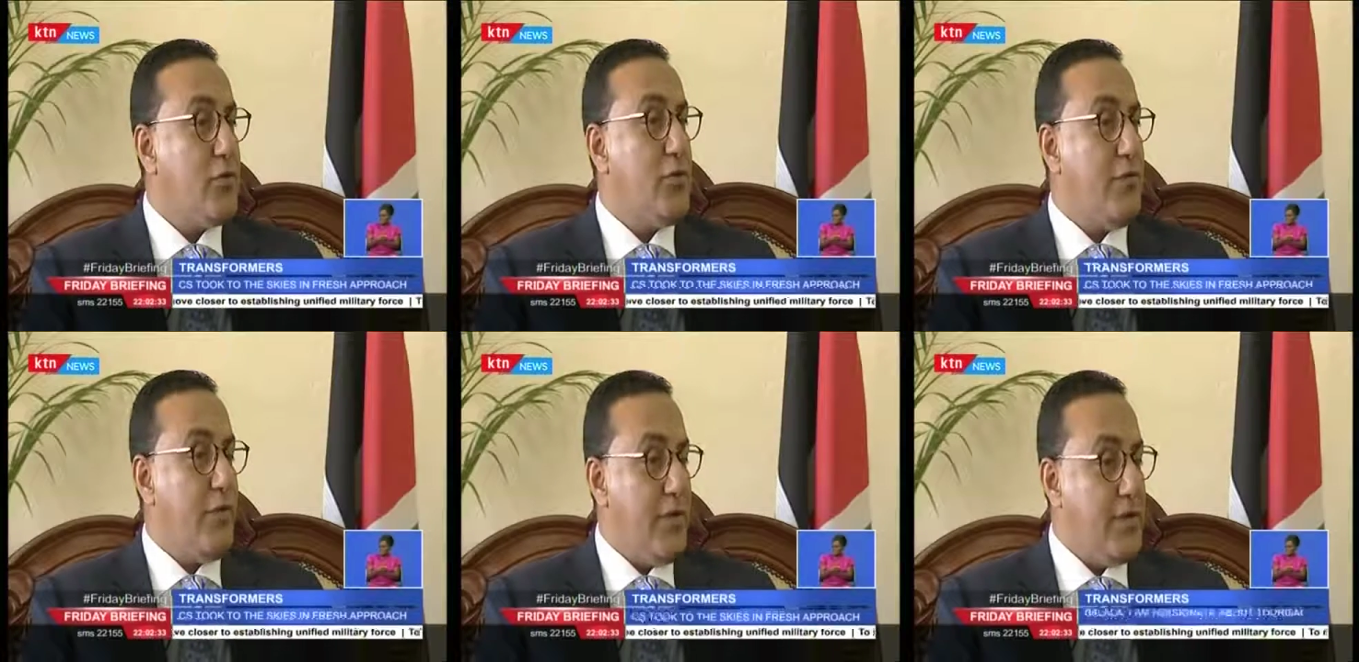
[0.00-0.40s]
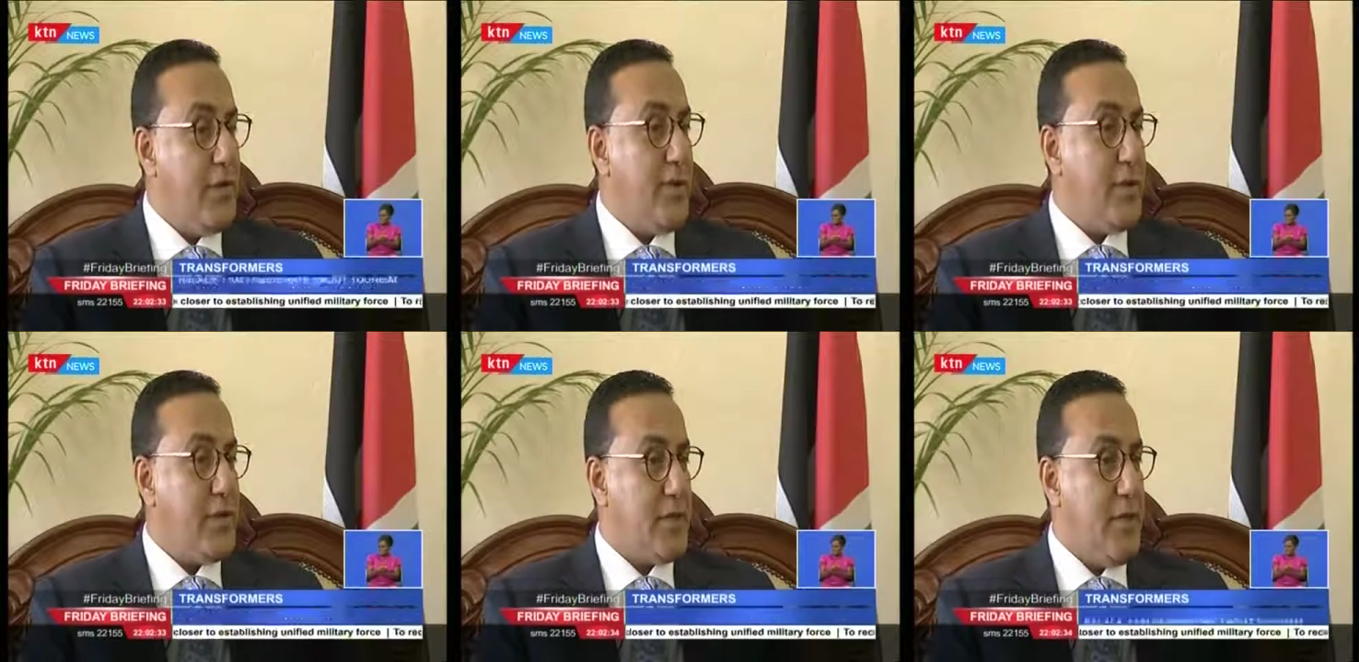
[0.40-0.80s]

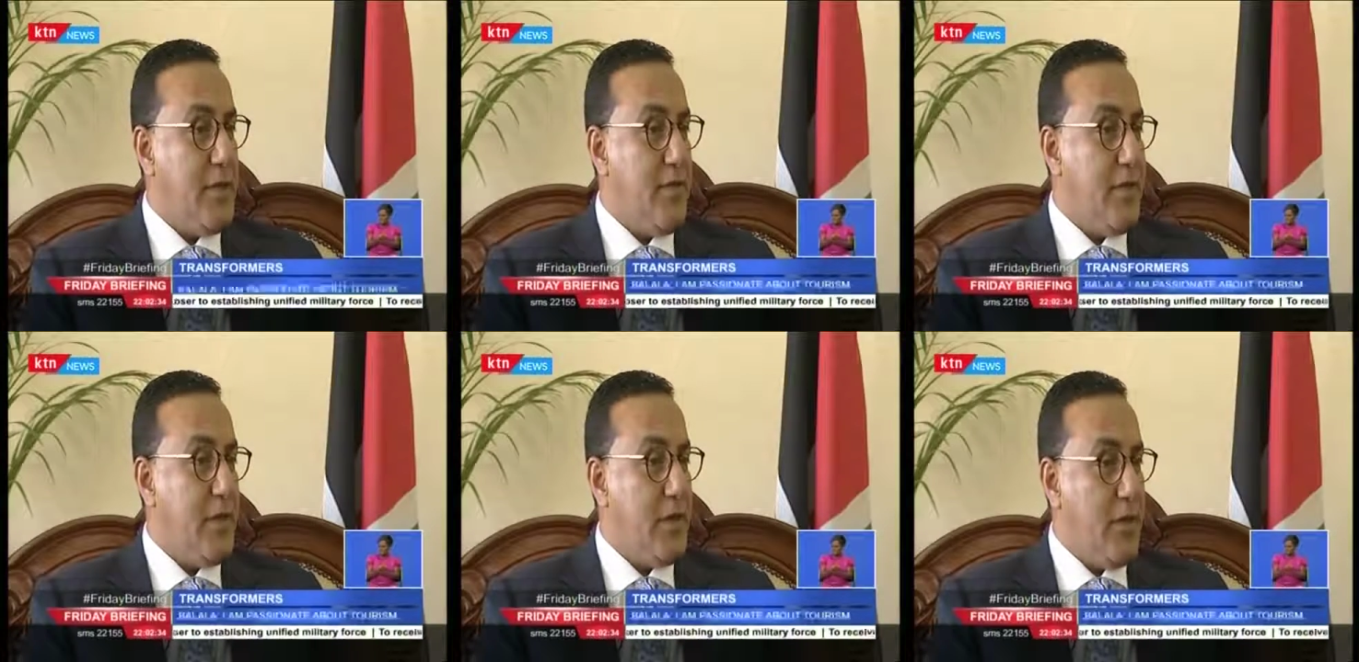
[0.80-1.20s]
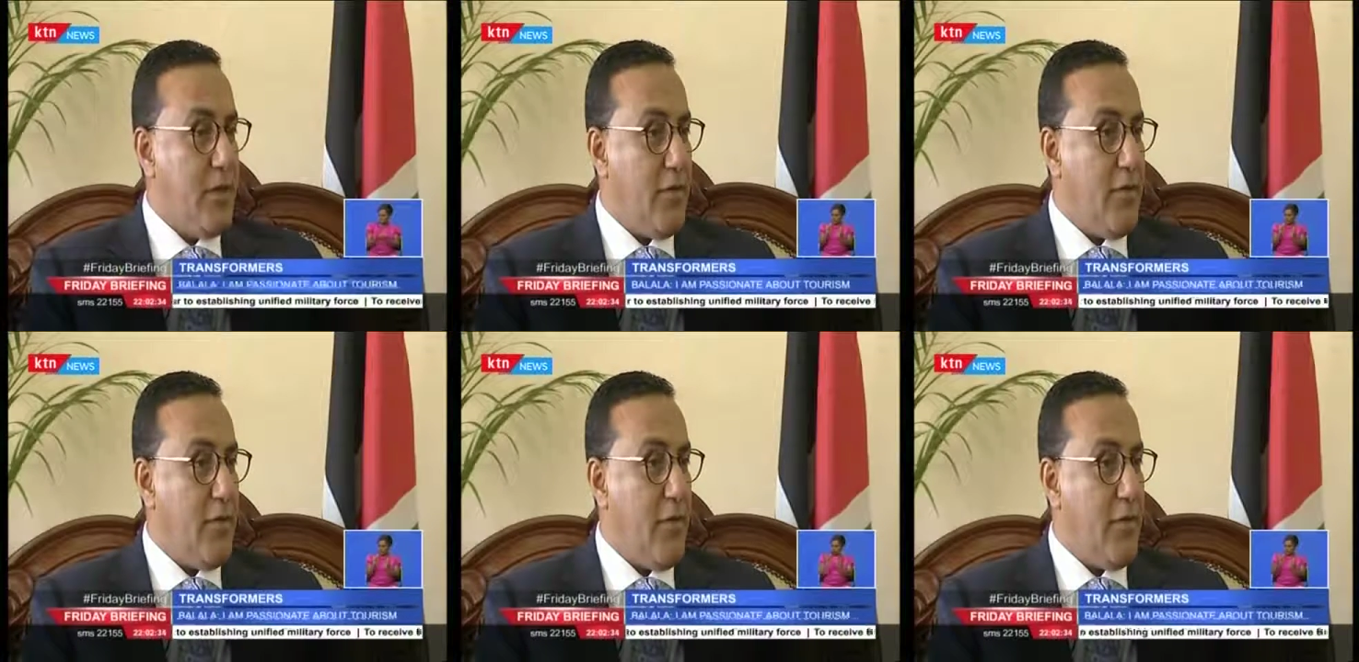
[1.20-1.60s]
15% of our,
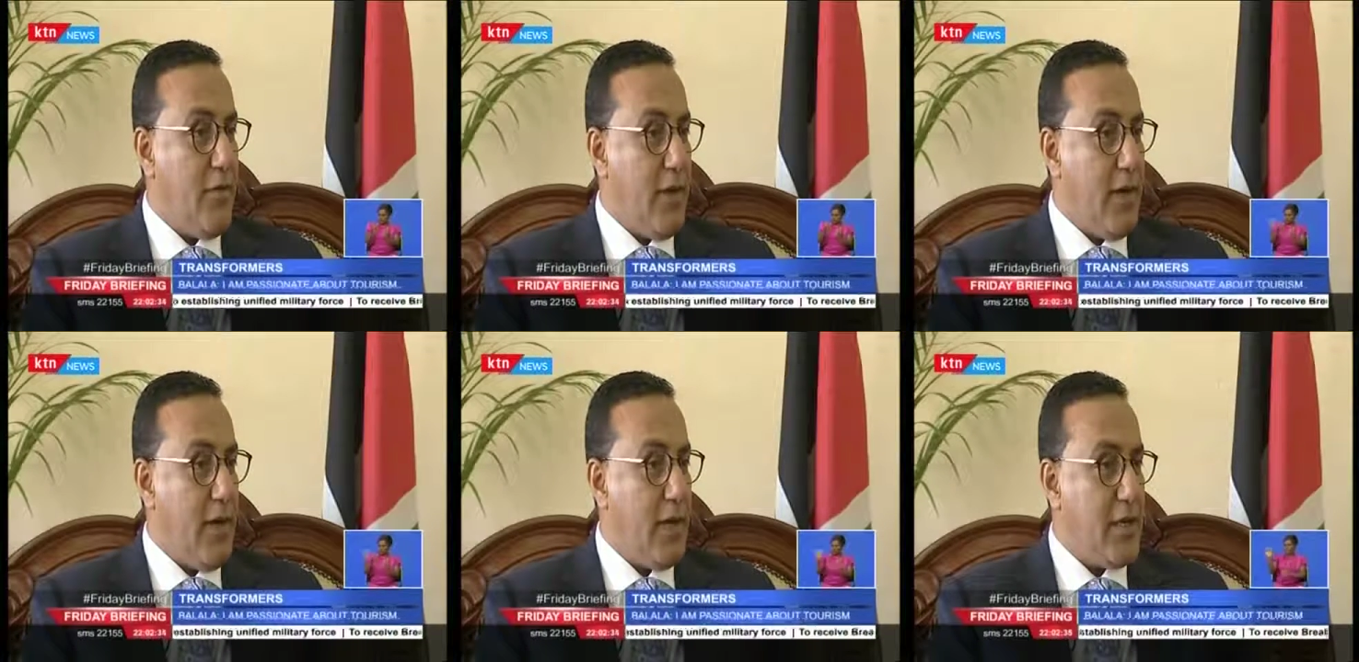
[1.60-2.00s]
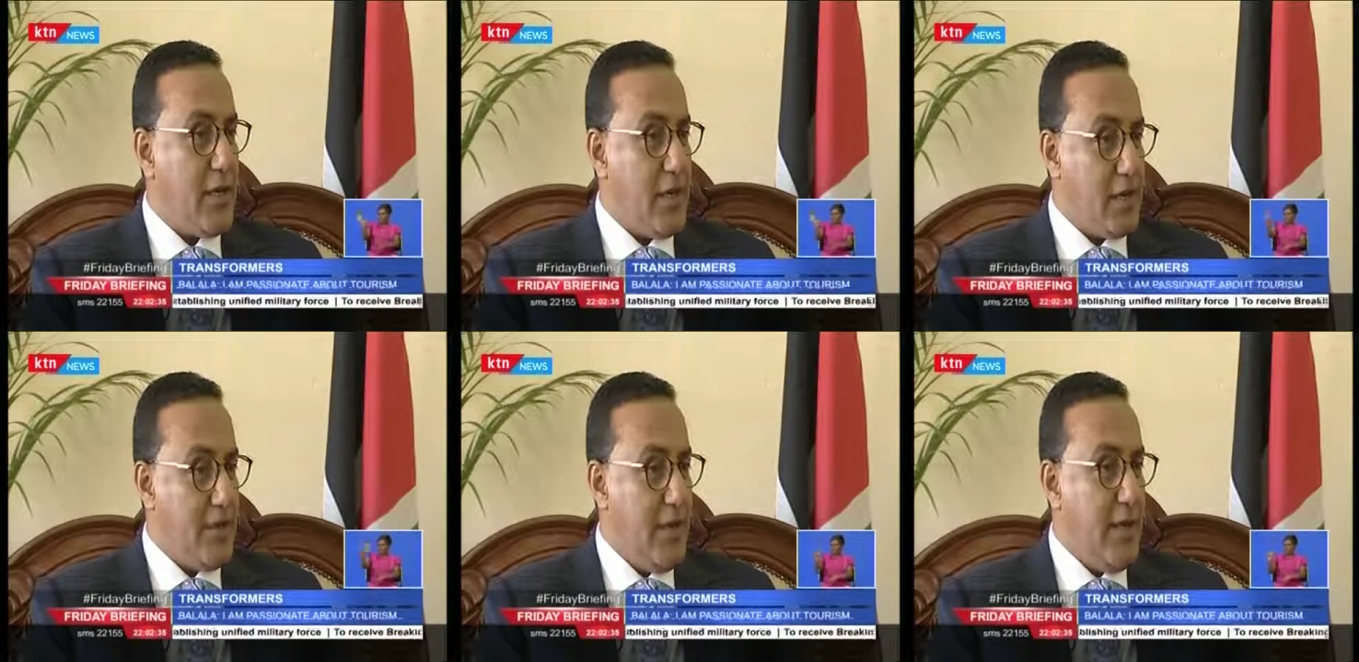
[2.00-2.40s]
of, of our
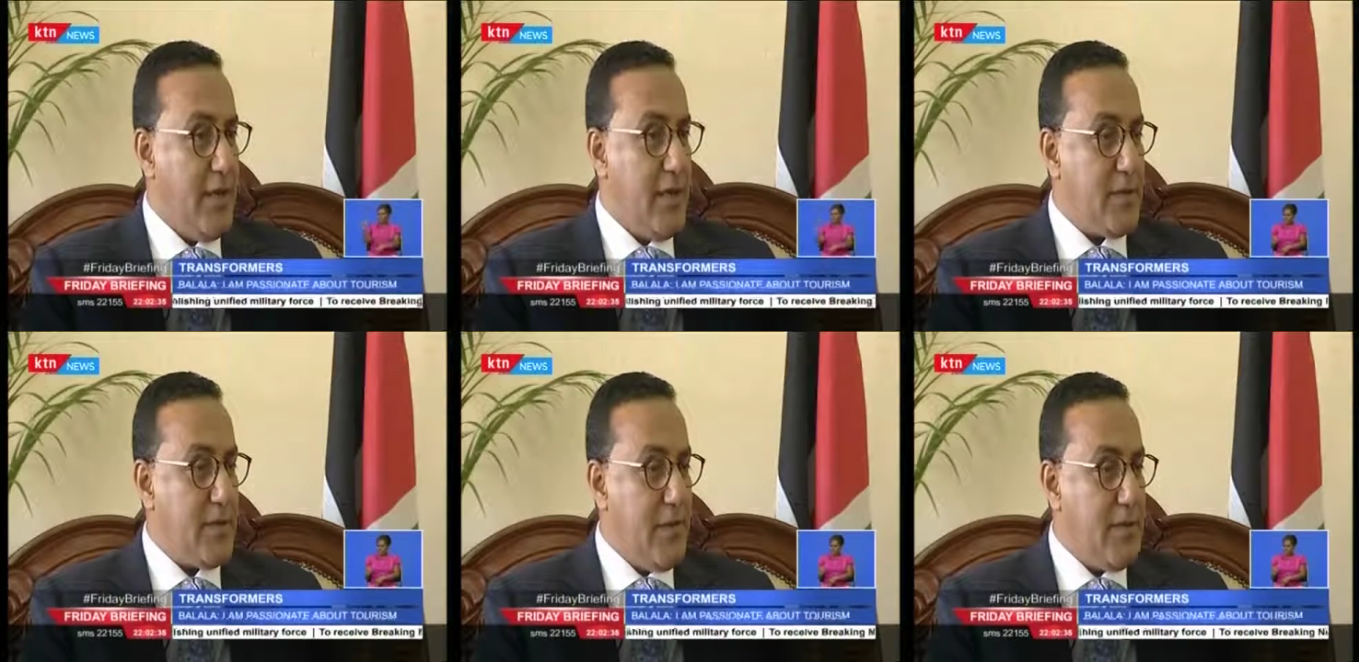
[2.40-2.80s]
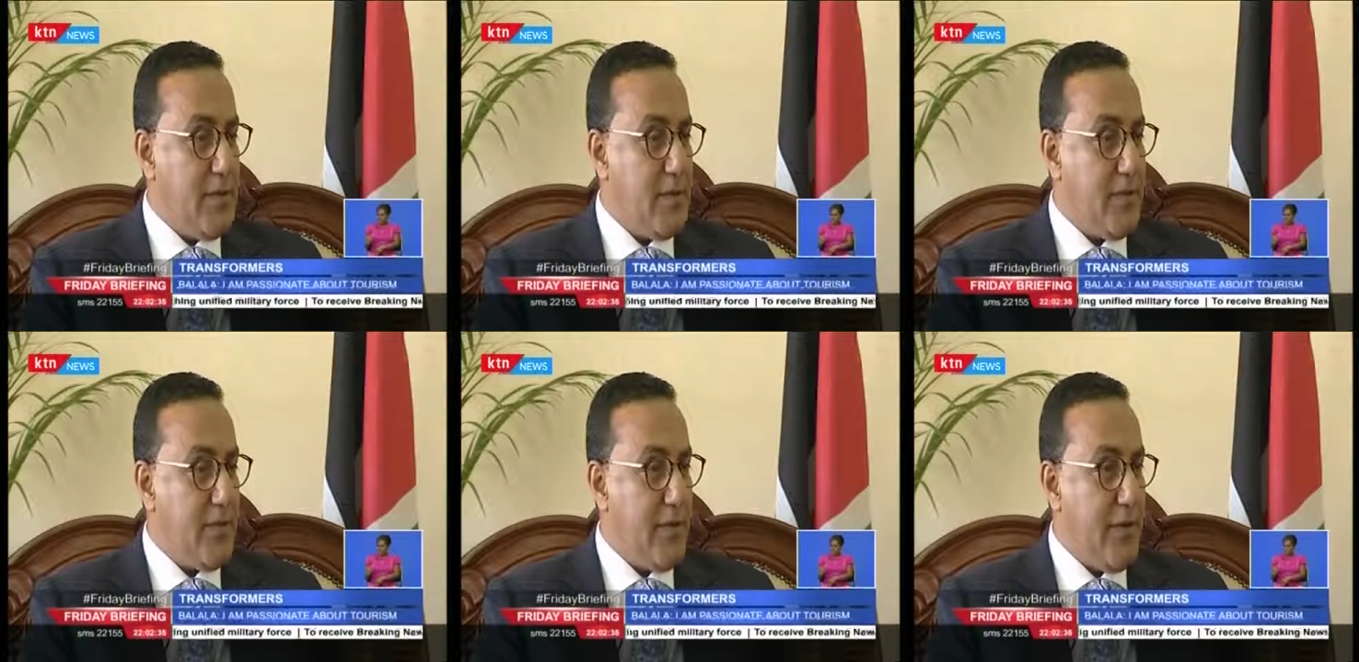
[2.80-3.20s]
expen
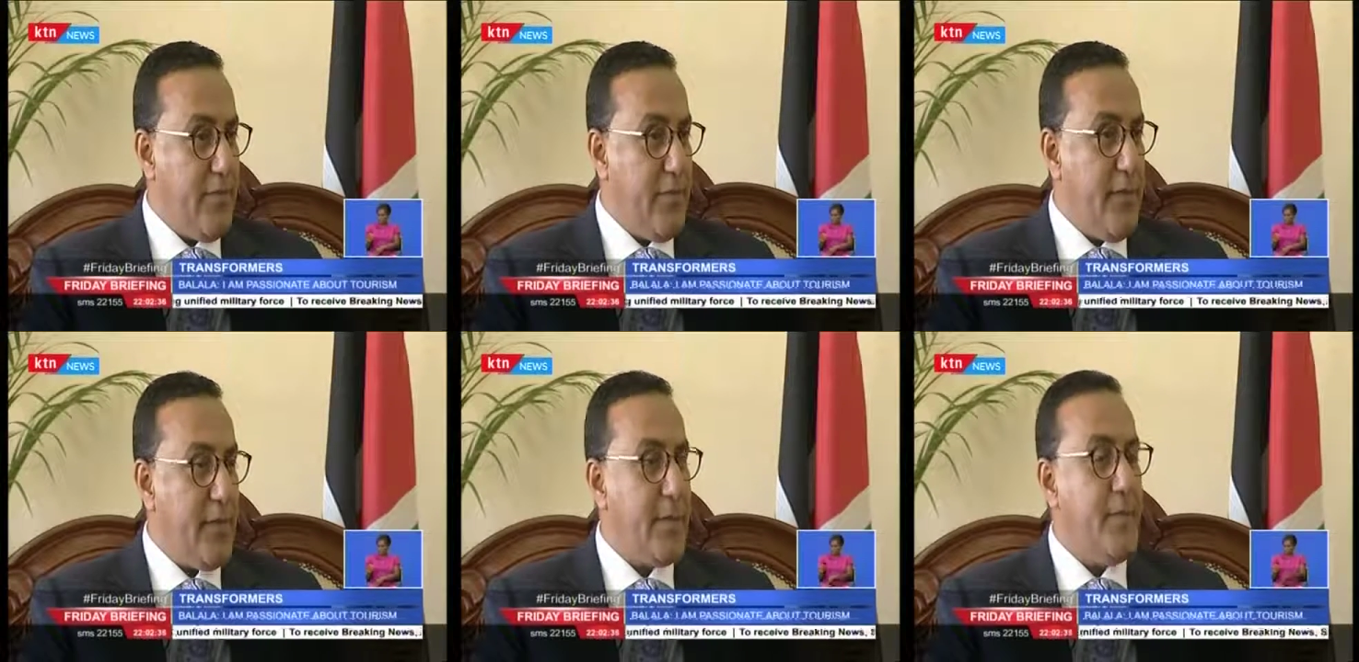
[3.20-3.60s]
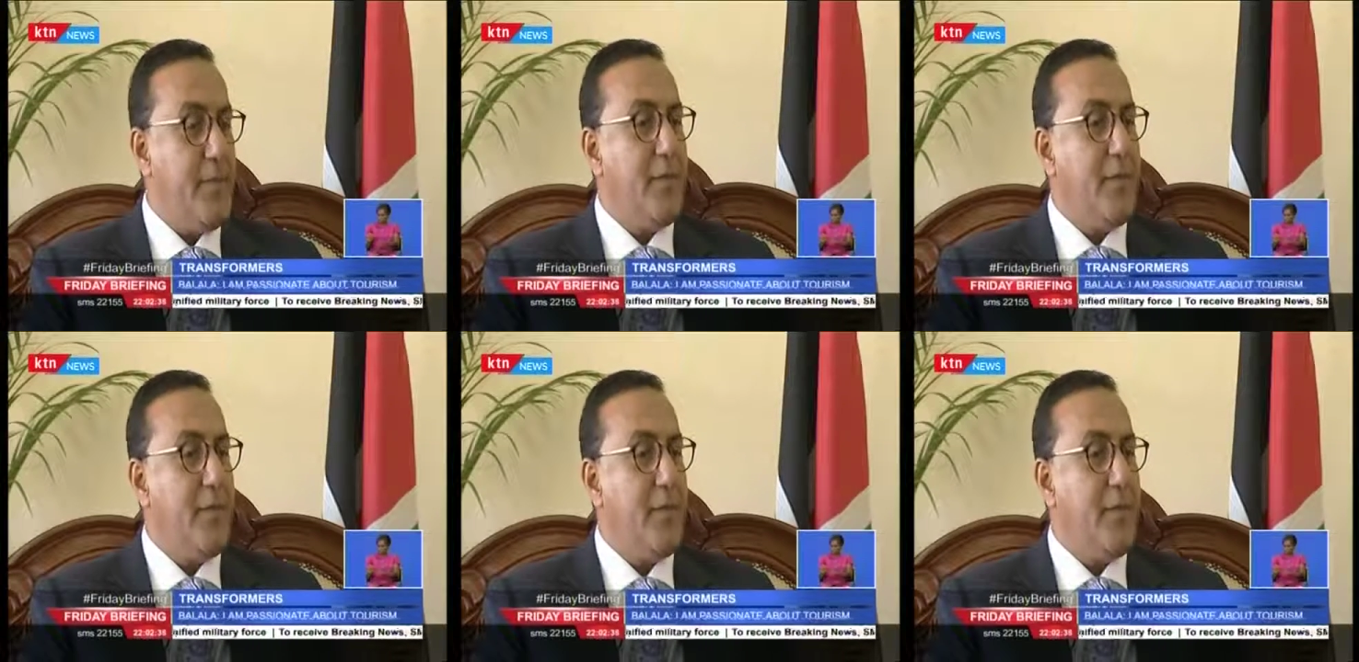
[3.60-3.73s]
expenses of government.